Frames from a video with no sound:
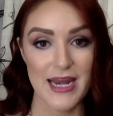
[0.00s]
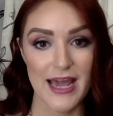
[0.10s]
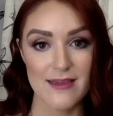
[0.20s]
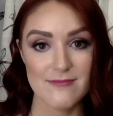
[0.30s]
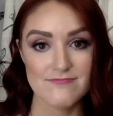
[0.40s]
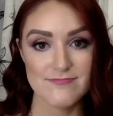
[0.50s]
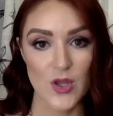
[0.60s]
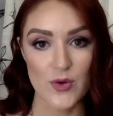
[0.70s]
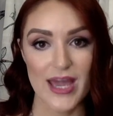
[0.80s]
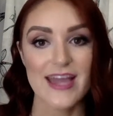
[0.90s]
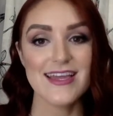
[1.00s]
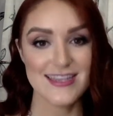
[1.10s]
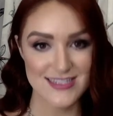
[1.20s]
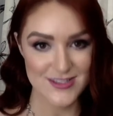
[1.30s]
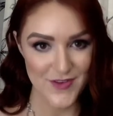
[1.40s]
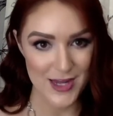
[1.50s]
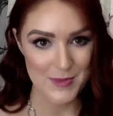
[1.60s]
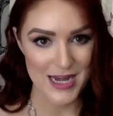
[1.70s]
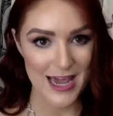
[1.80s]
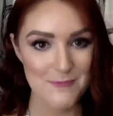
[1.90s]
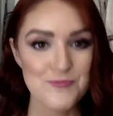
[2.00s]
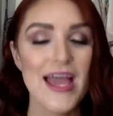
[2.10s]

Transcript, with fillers: A. Okay, it is vitamin A.